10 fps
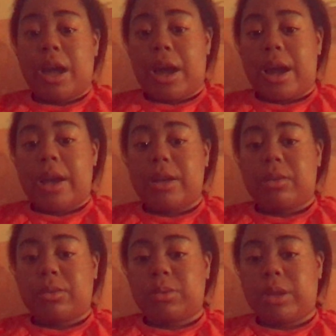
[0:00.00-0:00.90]
I don't
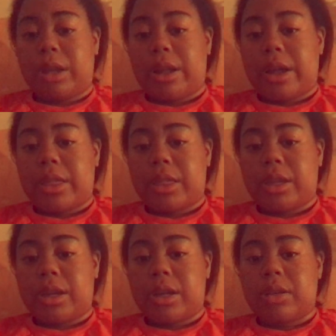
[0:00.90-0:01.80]
really like the
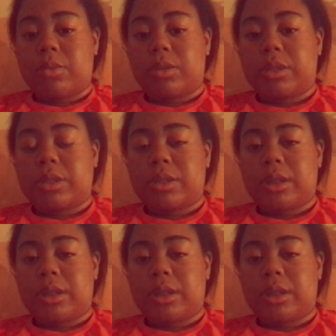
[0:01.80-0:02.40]
other ones,